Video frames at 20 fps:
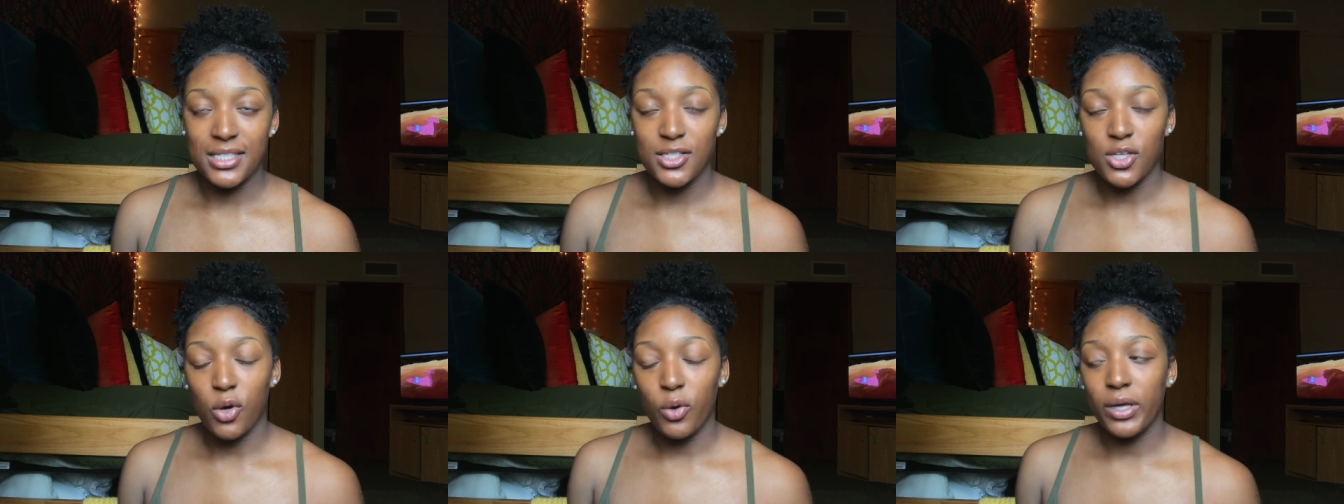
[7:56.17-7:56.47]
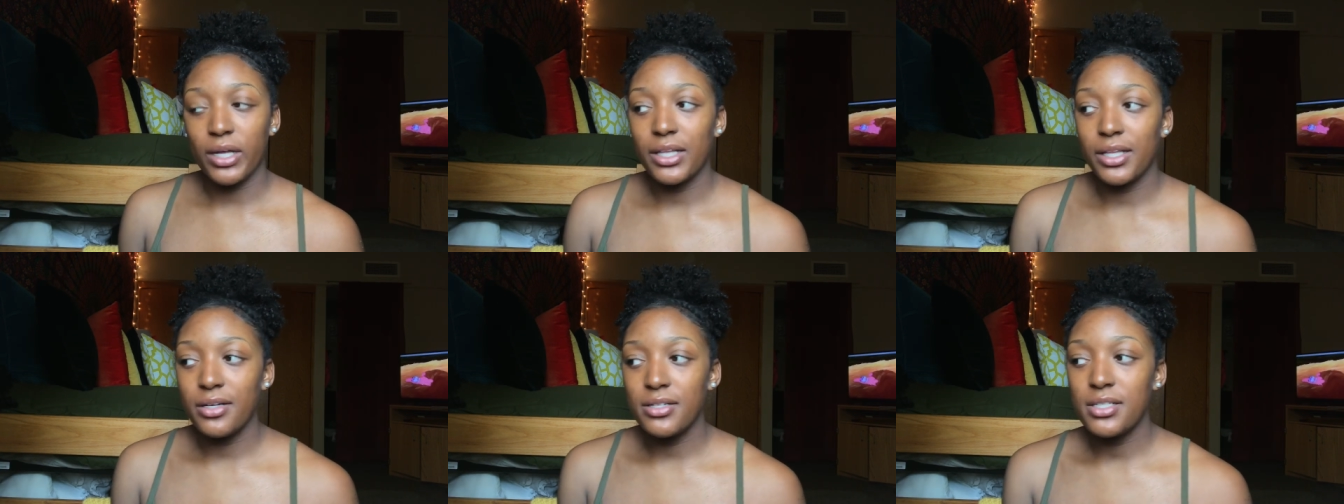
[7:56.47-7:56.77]
So
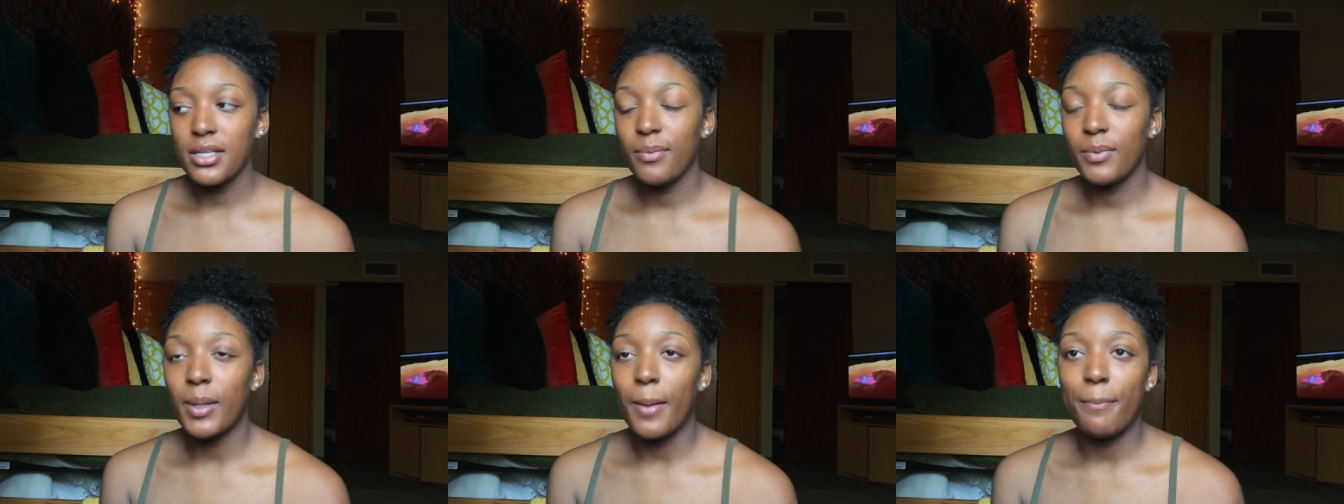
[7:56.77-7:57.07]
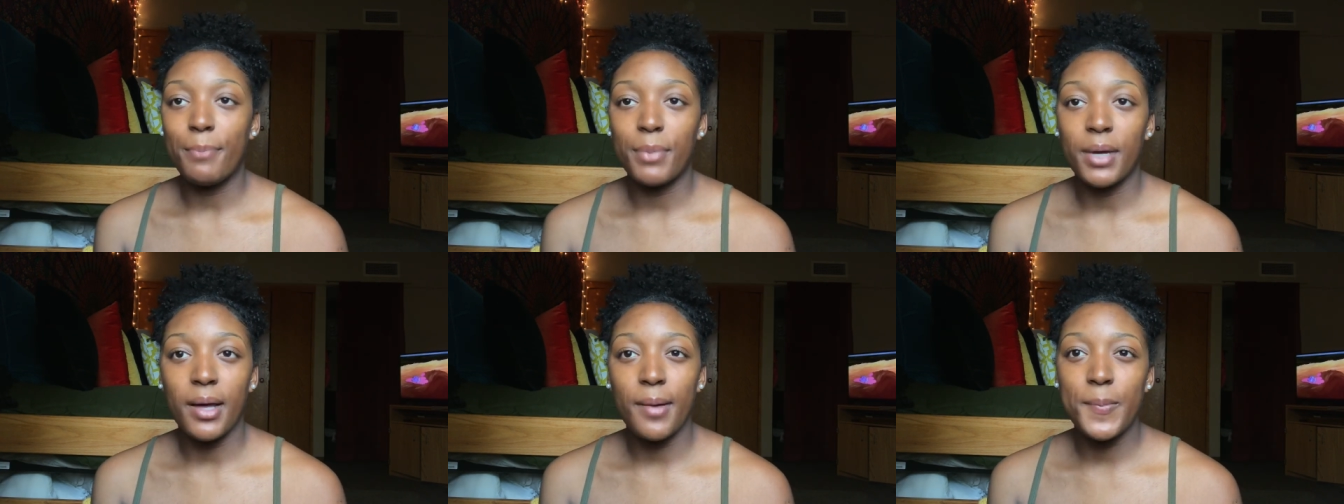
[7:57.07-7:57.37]
it clears up the
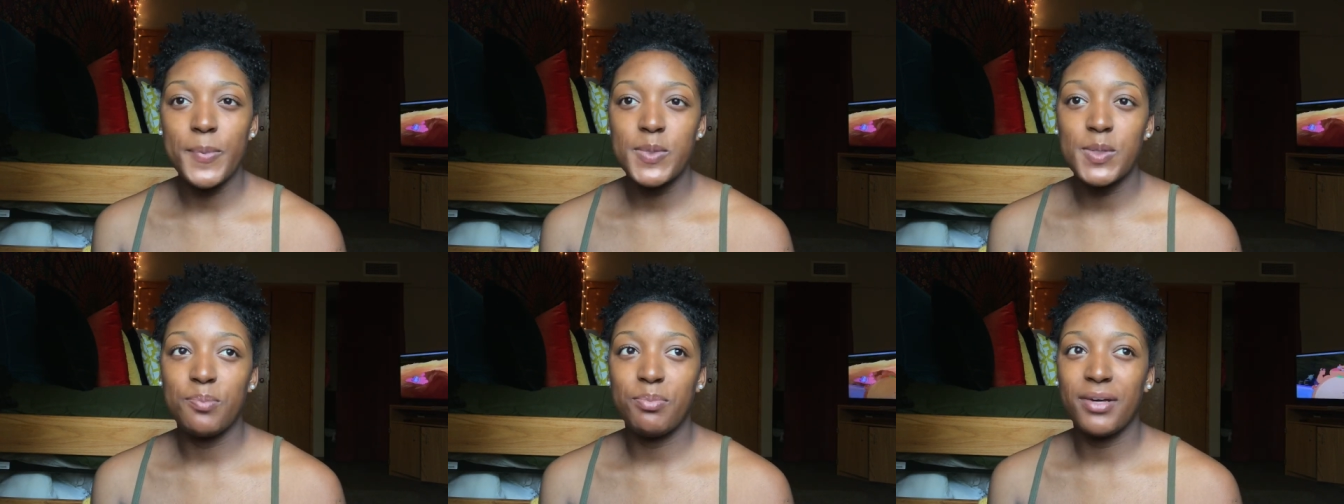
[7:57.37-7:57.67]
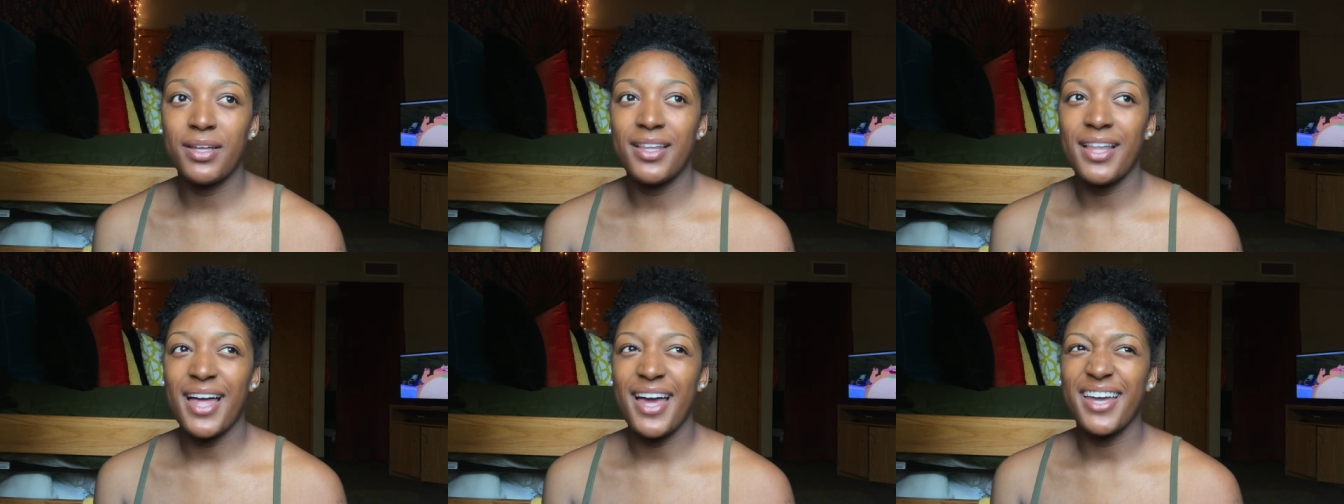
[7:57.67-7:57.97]
bumps,
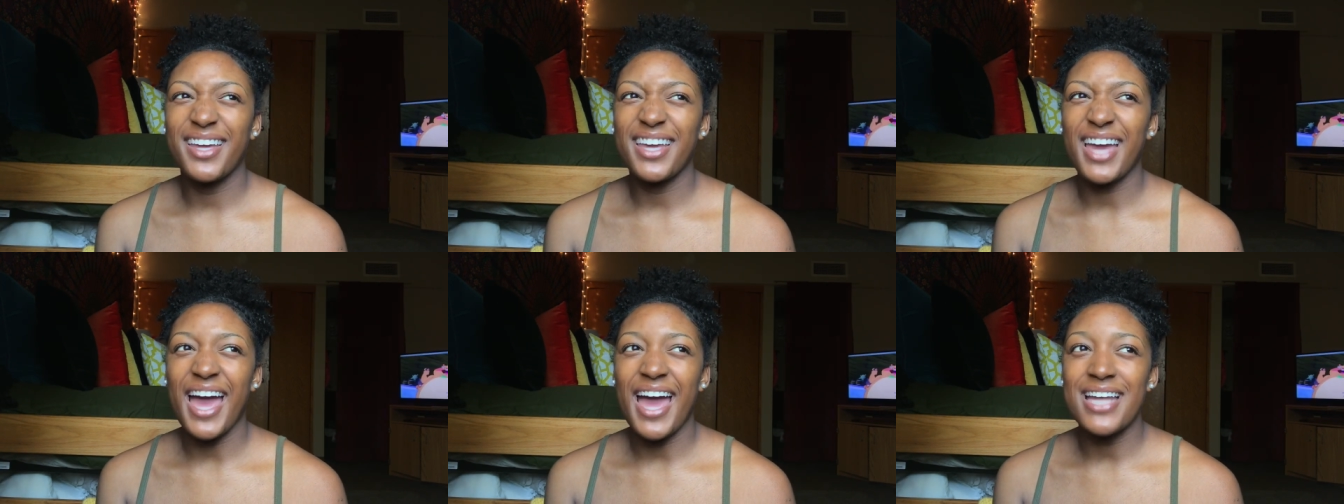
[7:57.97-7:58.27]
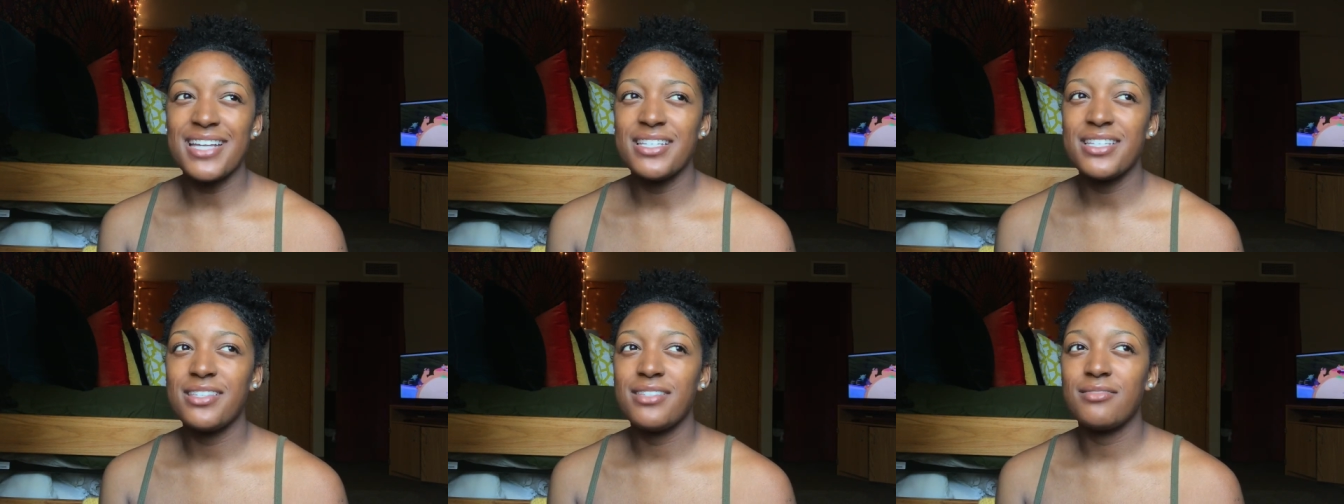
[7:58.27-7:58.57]
but like, I
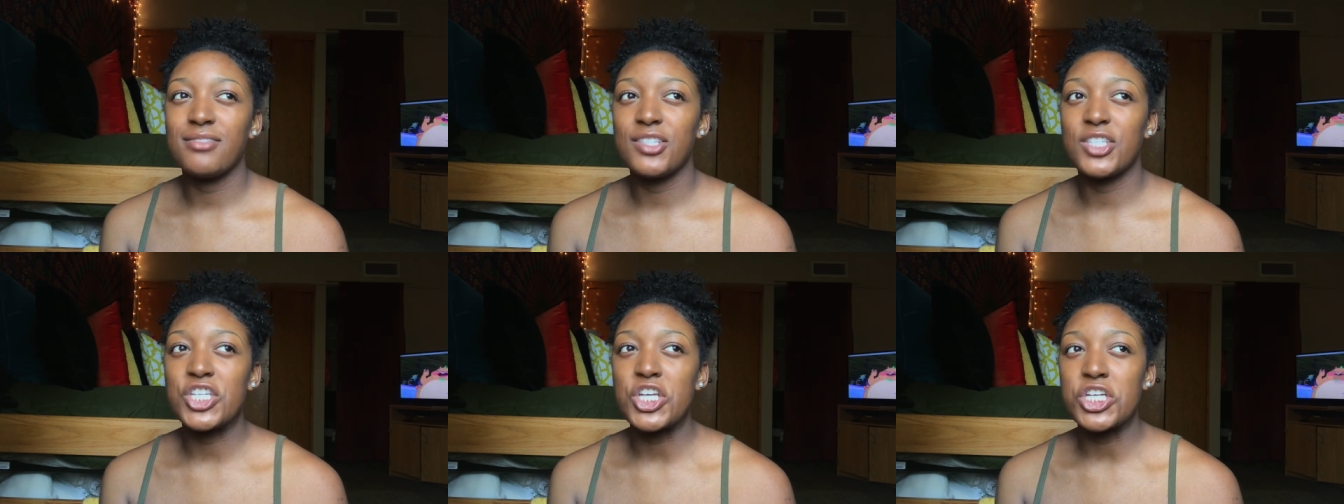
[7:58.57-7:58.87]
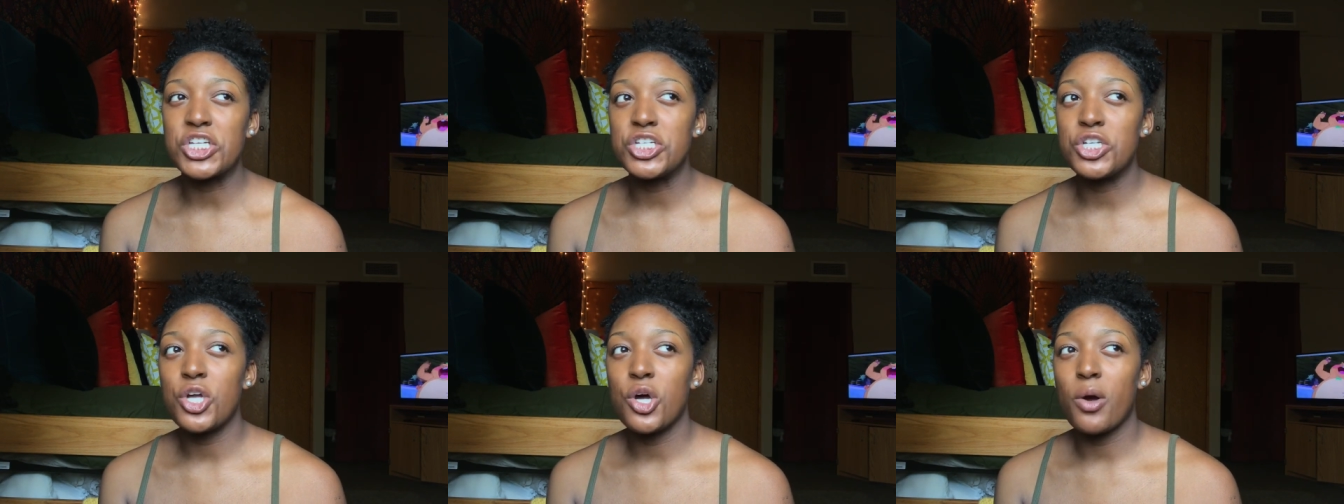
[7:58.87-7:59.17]
just
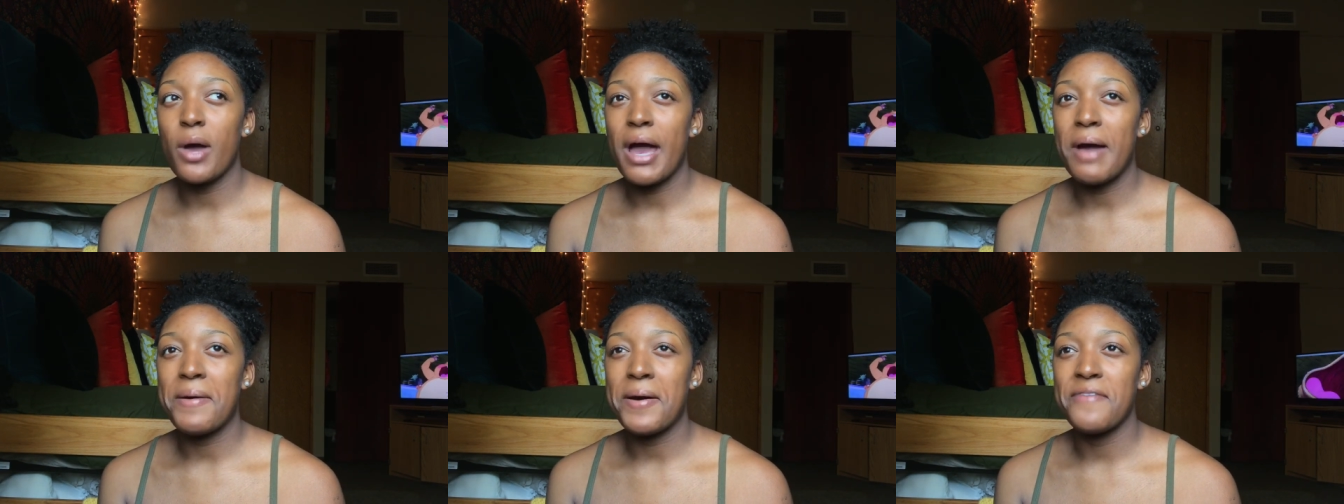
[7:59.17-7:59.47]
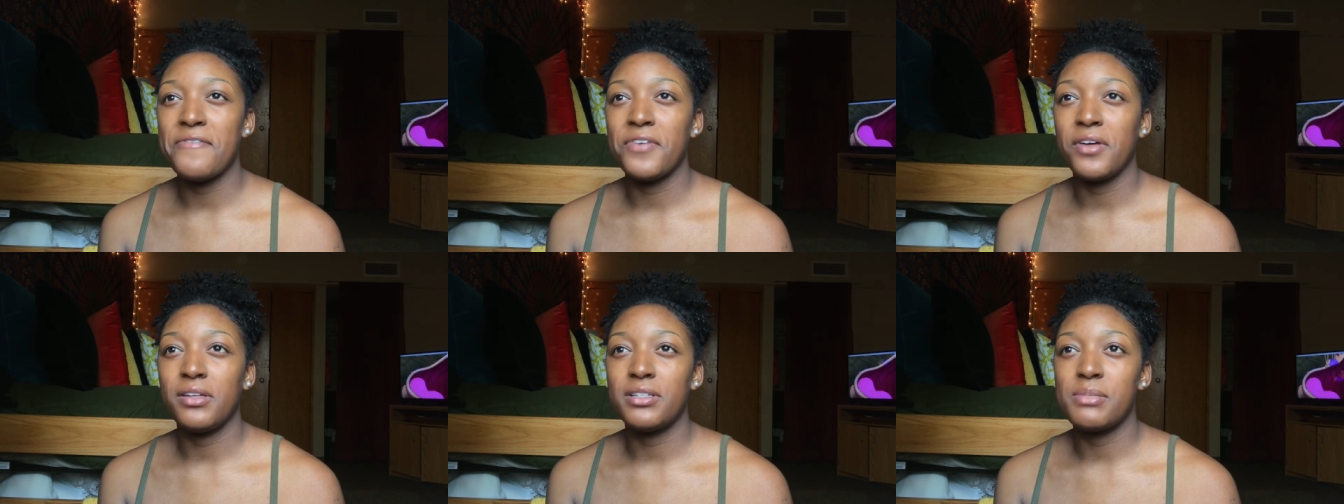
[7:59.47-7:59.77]
didn't know how I
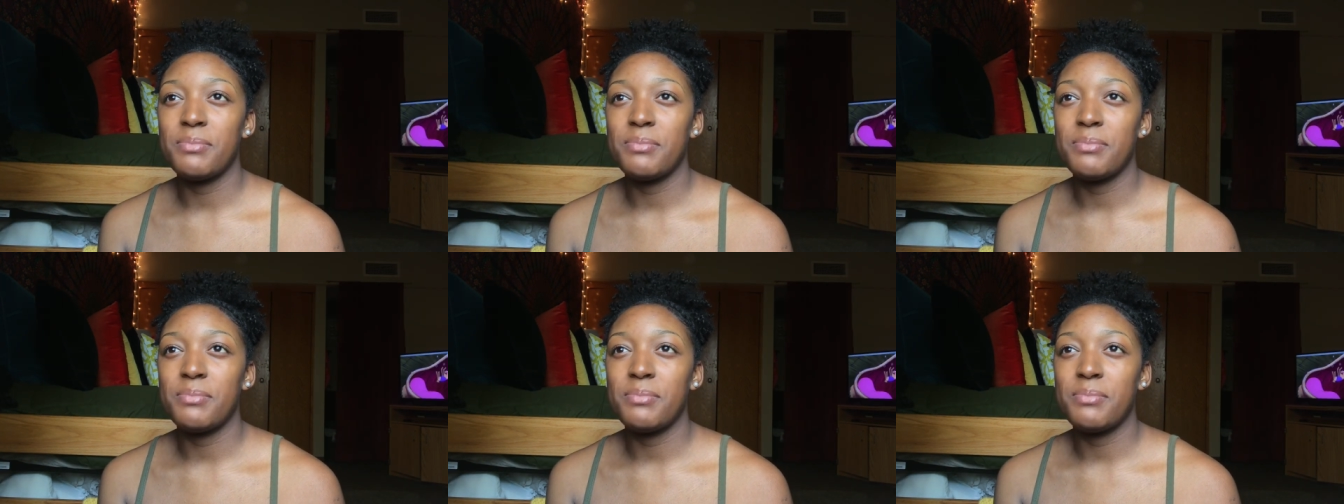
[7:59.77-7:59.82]
felt